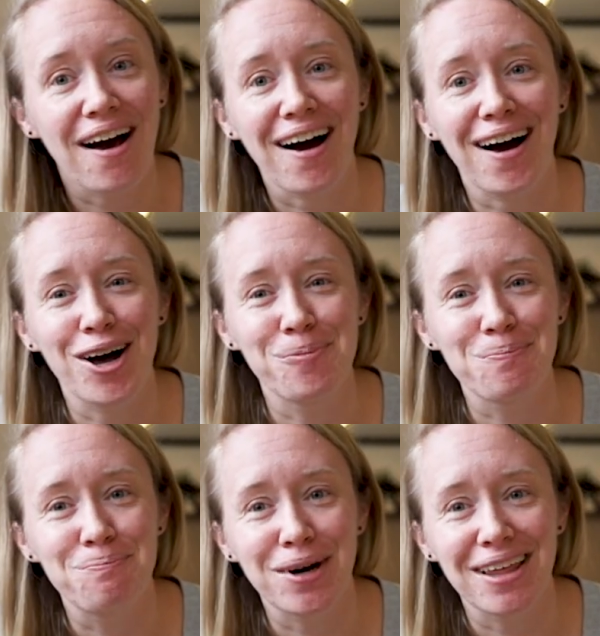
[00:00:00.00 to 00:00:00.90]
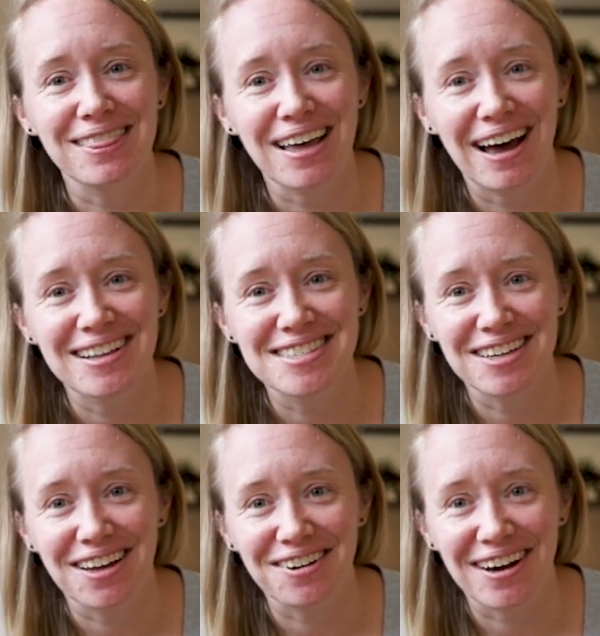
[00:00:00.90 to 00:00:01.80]
Um, but that's
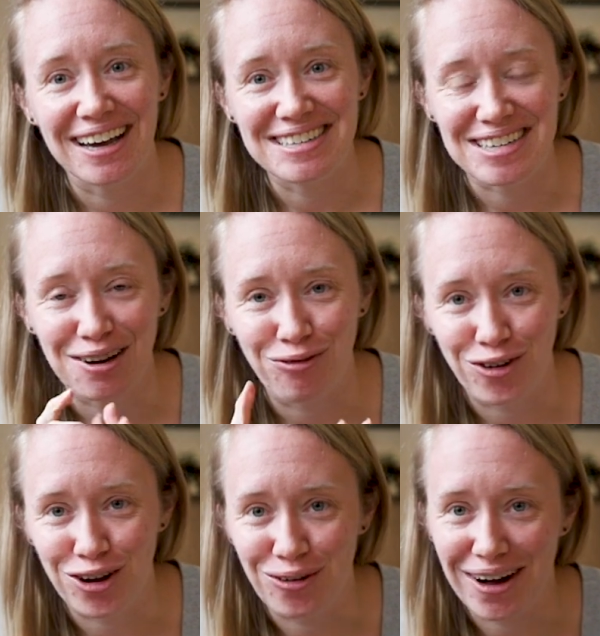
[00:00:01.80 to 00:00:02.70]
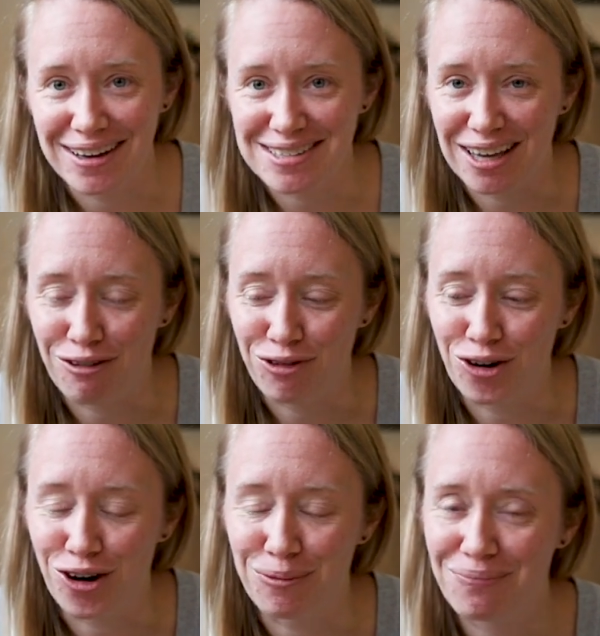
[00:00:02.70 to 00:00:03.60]
another idea for you guys if
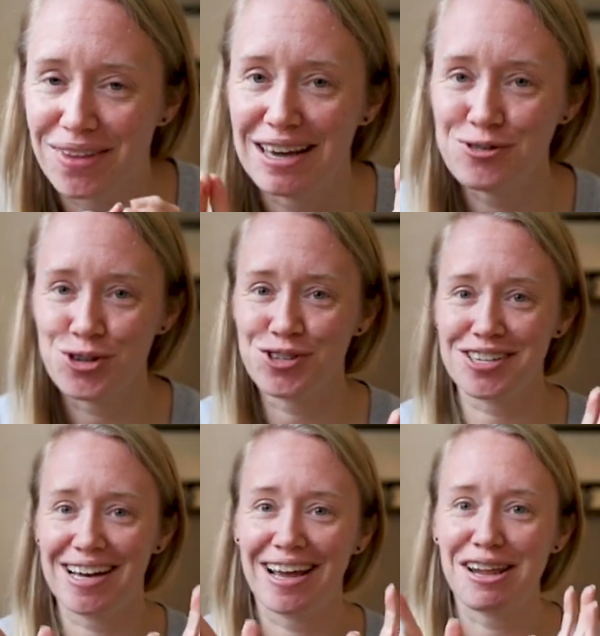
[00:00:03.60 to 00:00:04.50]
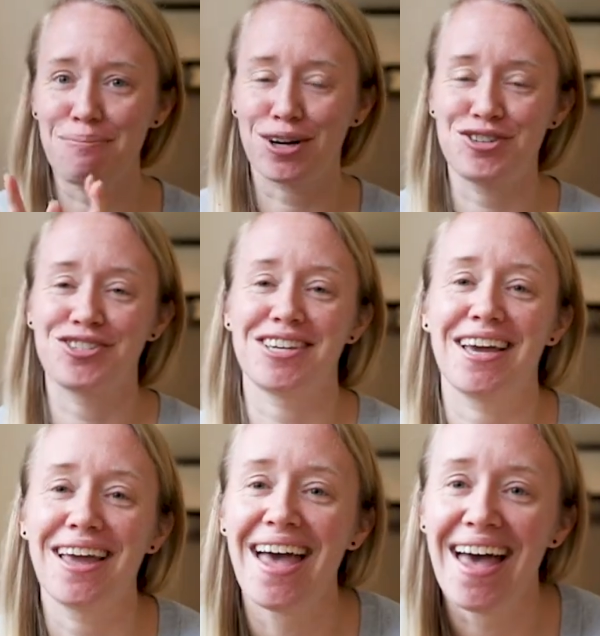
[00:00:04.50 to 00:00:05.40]
you're interested in
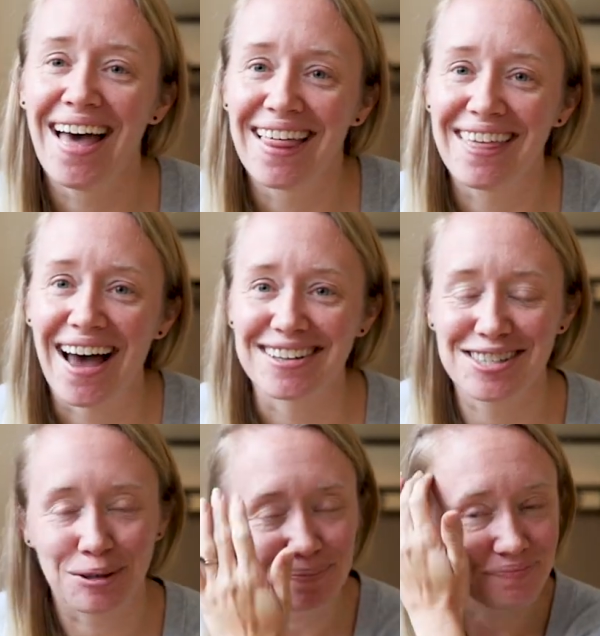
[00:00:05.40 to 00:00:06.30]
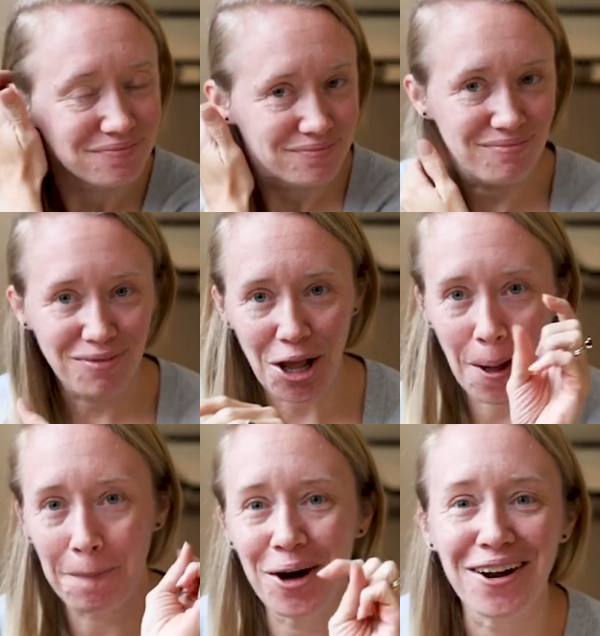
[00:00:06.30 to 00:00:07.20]
purchasing that. So
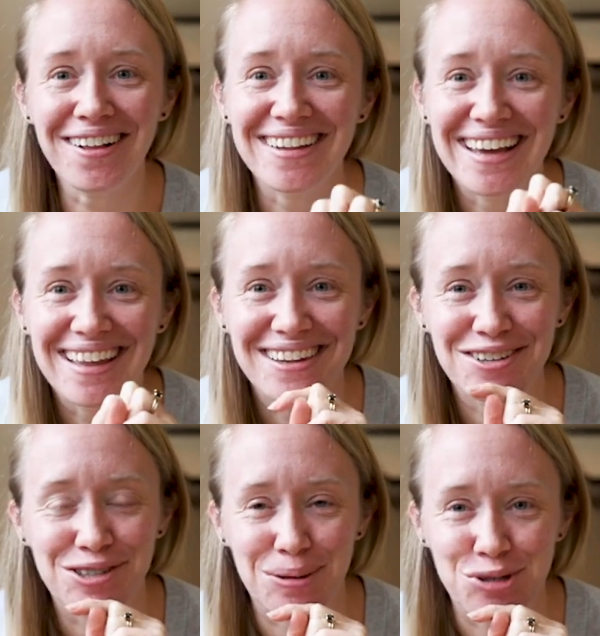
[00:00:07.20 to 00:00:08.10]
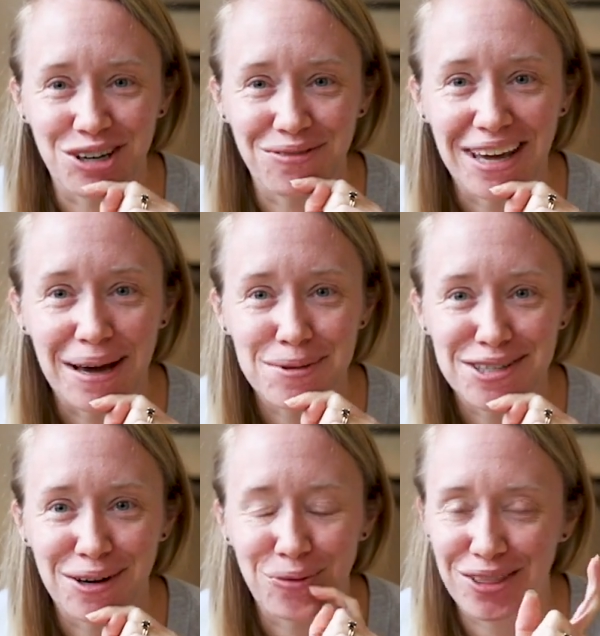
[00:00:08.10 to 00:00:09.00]
I'll put a link in the description of the
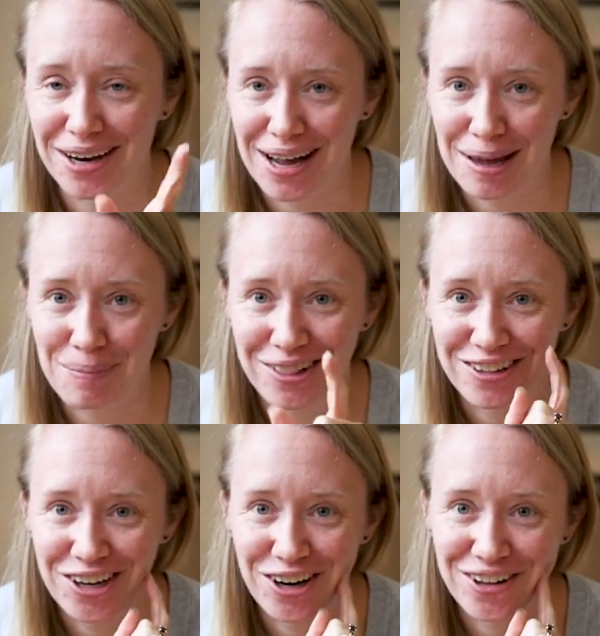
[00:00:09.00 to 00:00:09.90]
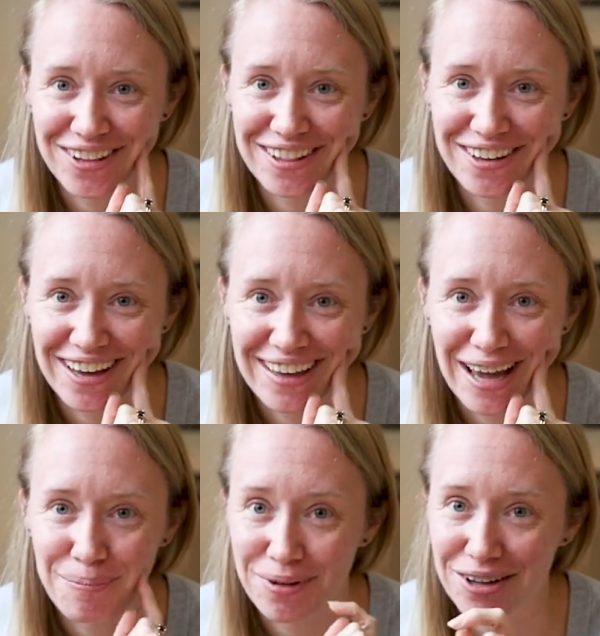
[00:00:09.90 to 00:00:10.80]
Amazon one that I am currently looking
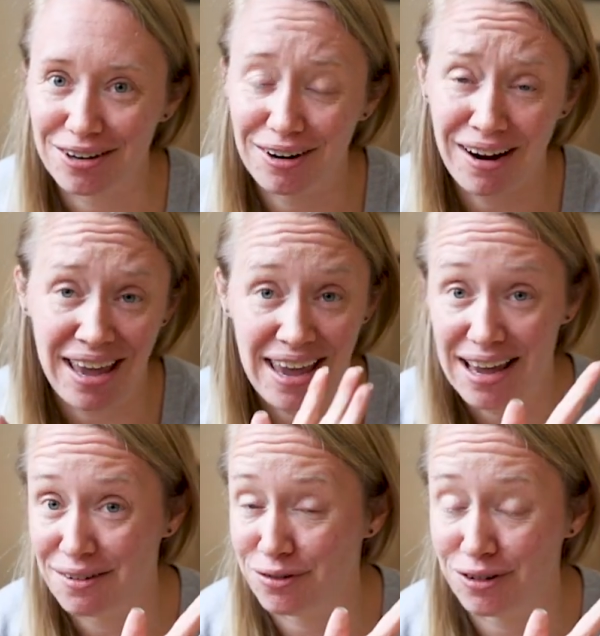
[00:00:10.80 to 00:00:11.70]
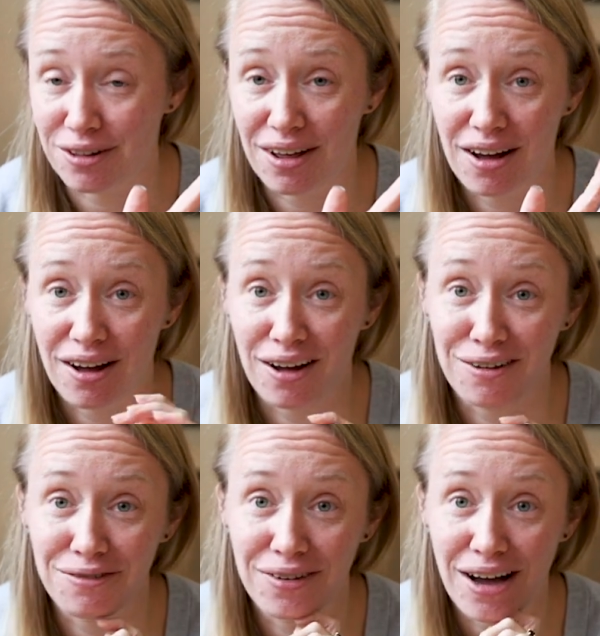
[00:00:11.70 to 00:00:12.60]
at, but there are a handful
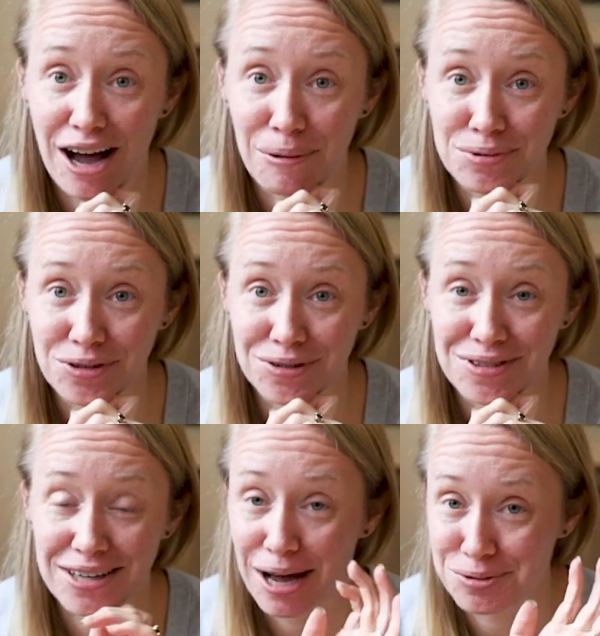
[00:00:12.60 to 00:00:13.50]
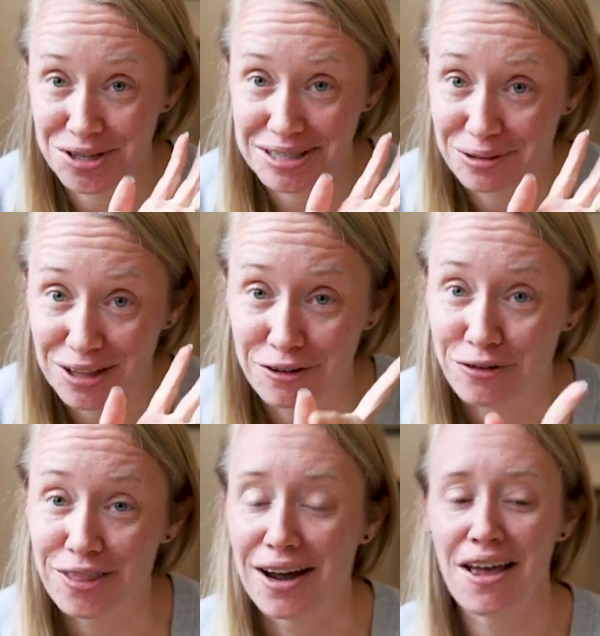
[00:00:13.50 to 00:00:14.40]
of option, options out there
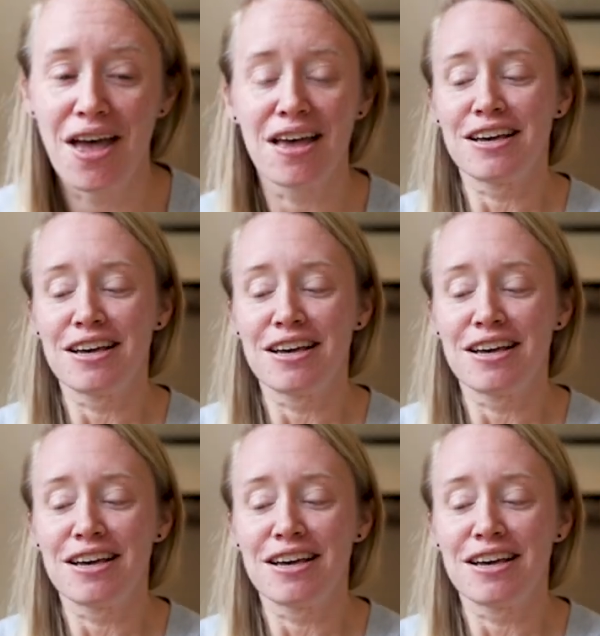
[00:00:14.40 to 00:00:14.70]
for that.